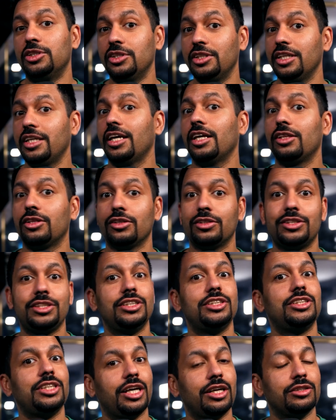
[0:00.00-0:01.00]
but you can get
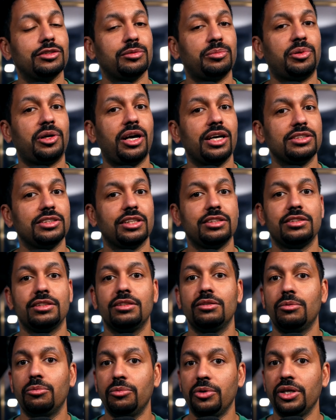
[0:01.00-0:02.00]
13 channels of
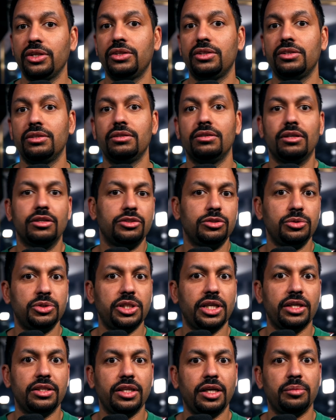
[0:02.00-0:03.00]
processing with a two
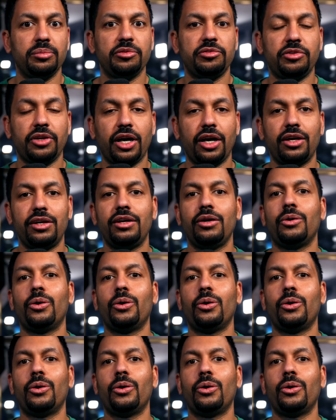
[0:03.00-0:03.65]
channel amplifier,